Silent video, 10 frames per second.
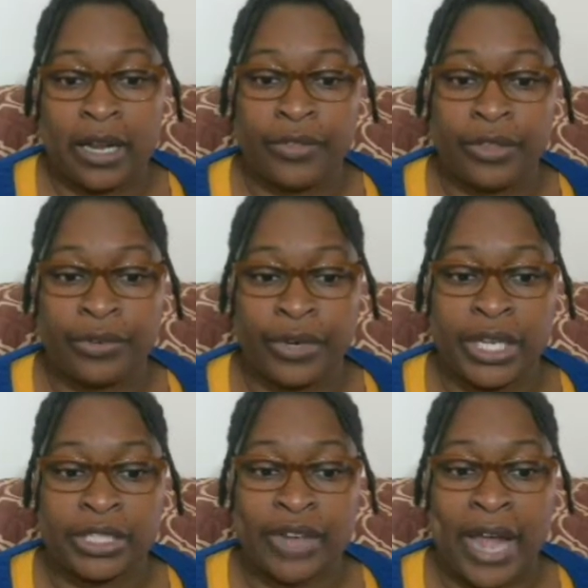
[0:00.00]
of the
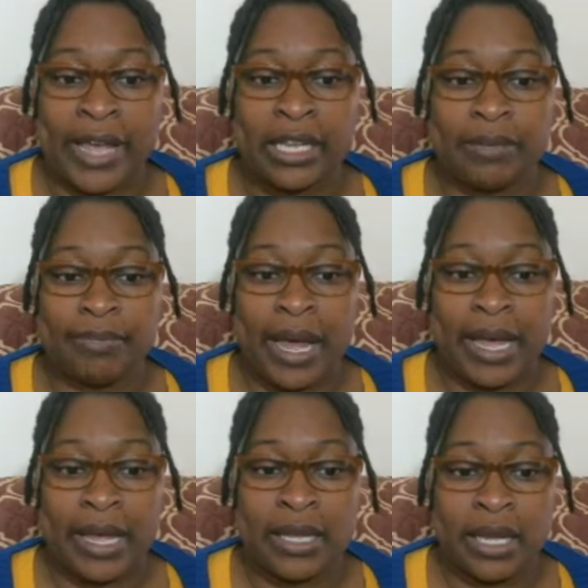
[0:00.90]
Green Dragon
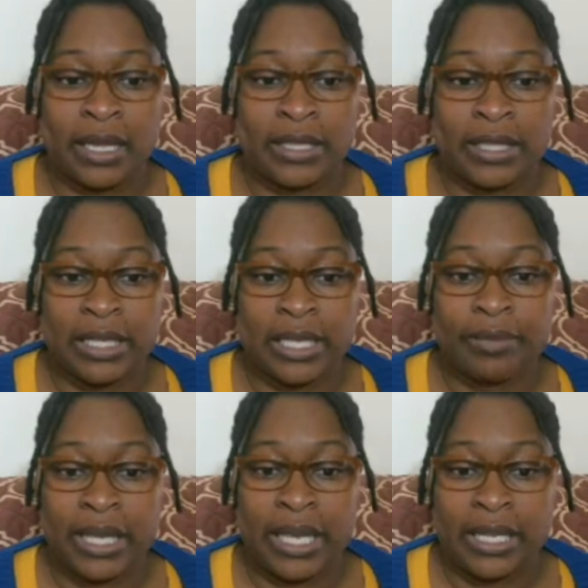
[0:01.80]
by uh, C. Lee
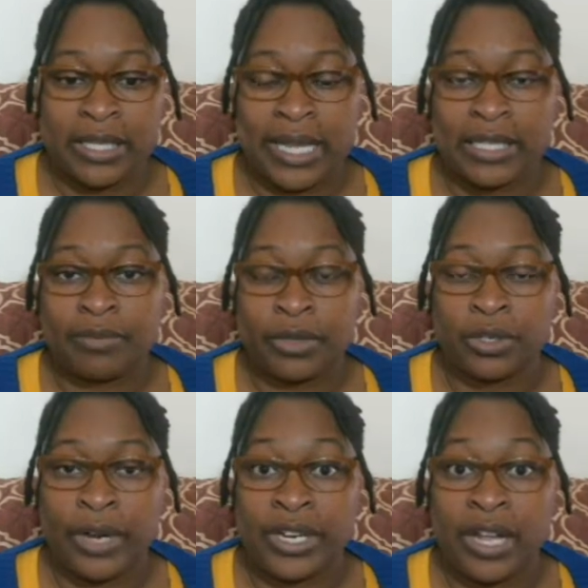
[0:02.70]
McKenzie. That's a middle
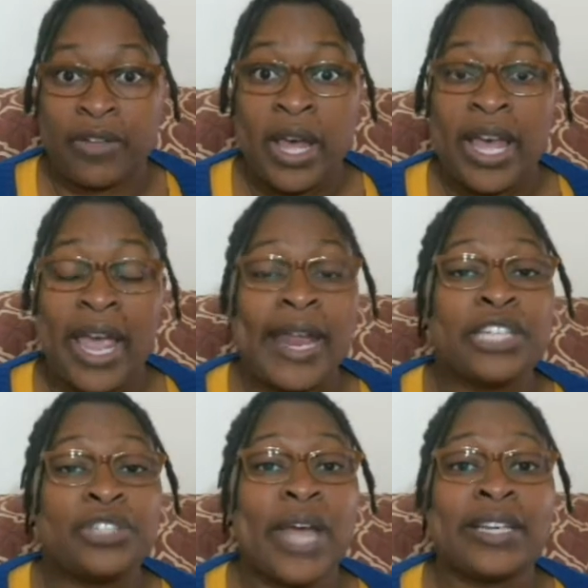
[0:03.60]
grade novel. And
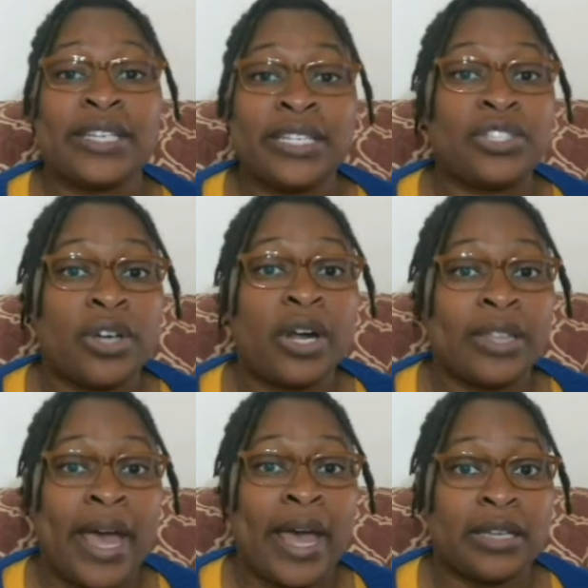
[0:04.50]
actually, I did start
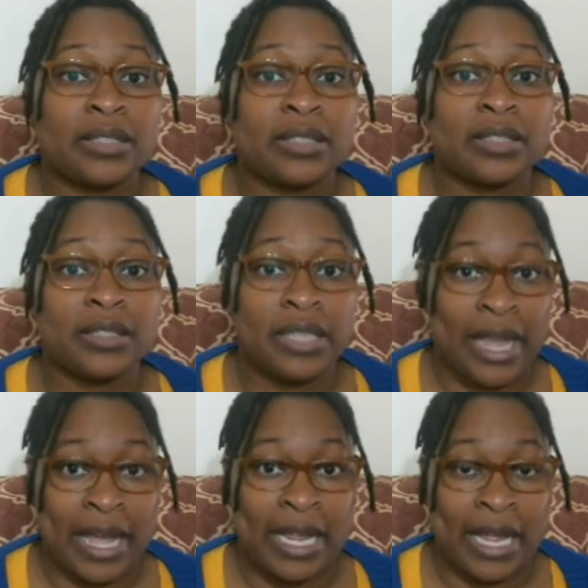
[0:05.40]
that
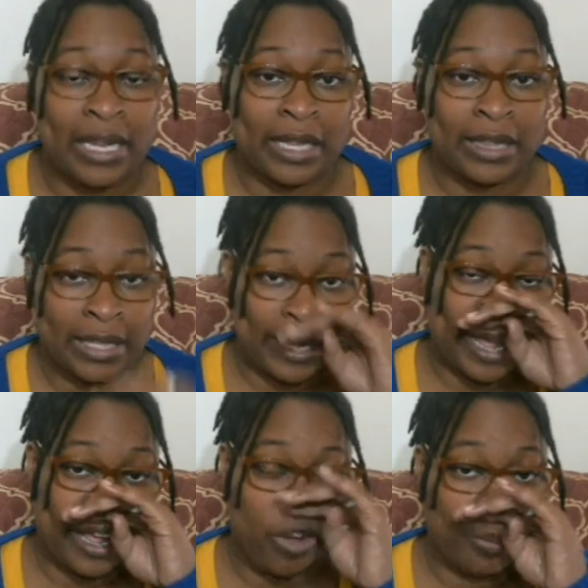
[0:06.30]
today. I, I think
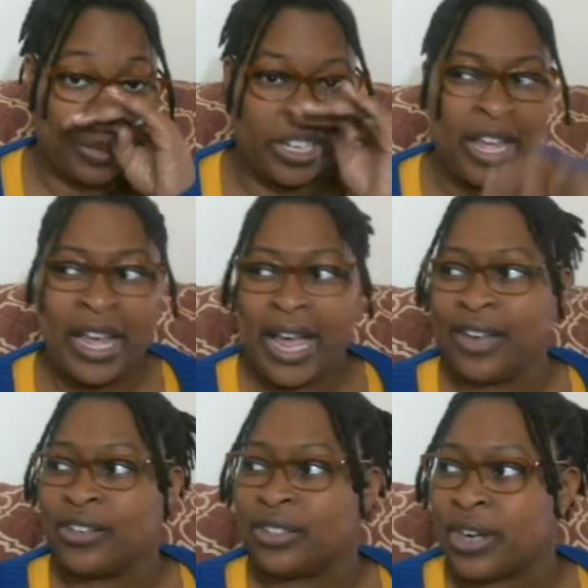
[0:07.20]
I opened it. I
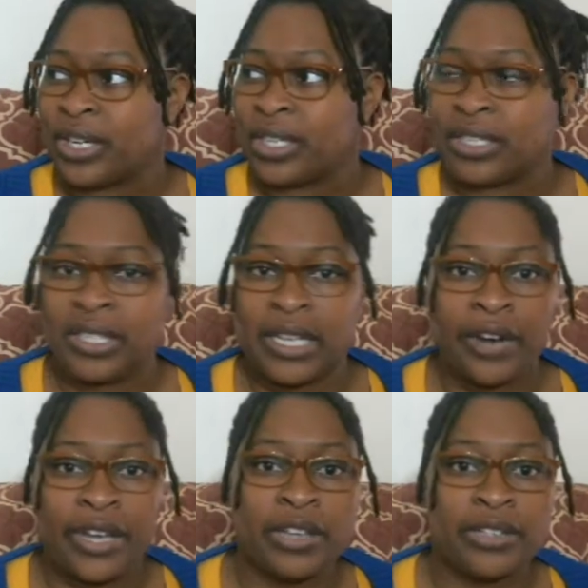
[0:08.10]
either started it today
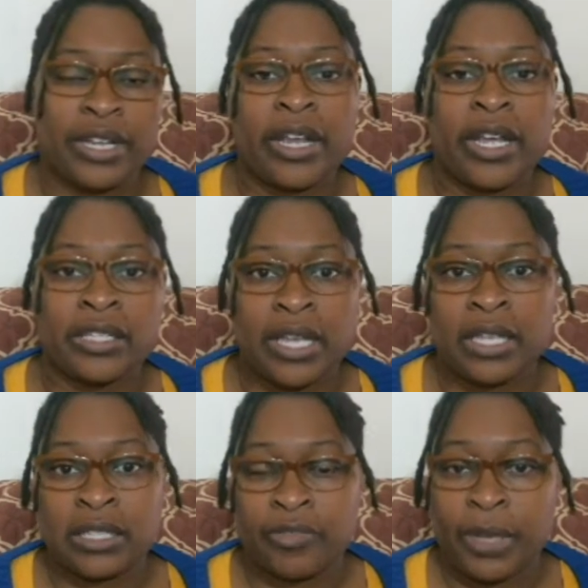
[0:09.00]
or yesterday as,
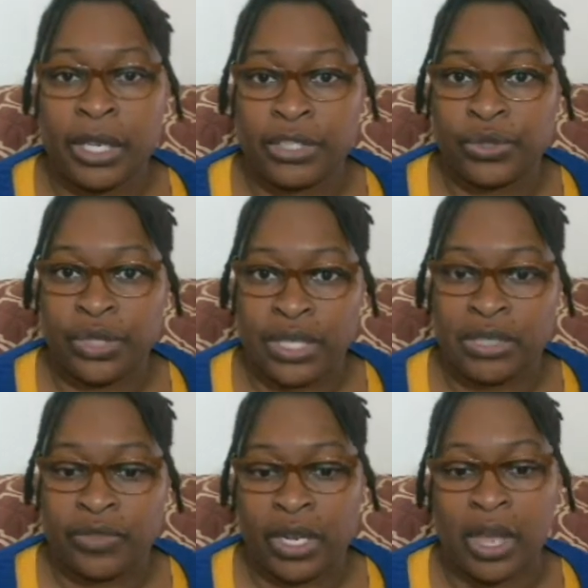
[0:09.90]
as of me shooting
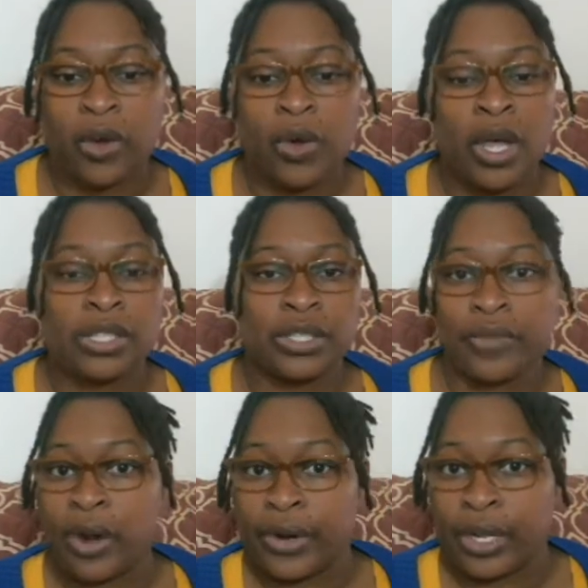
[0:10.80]
this video. So
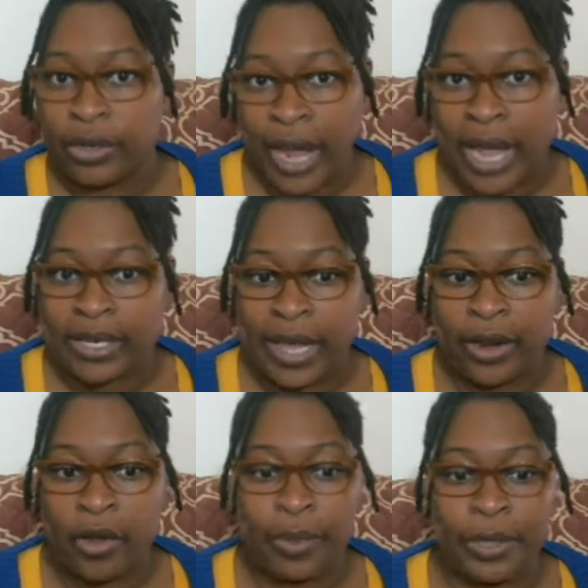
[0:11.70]
I've already cracked
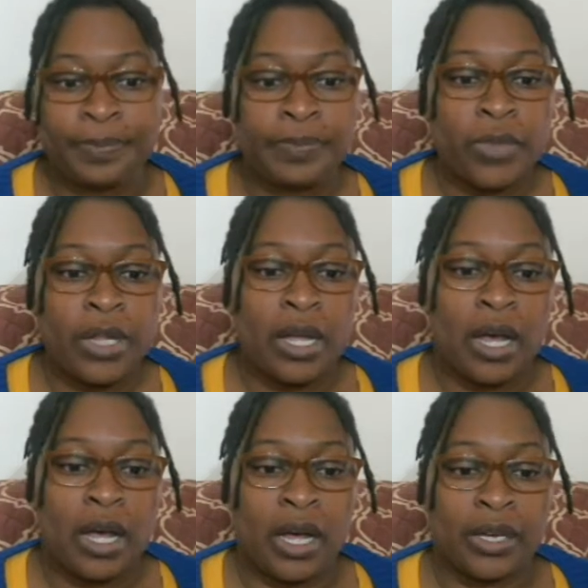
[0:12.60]
that open. Uh,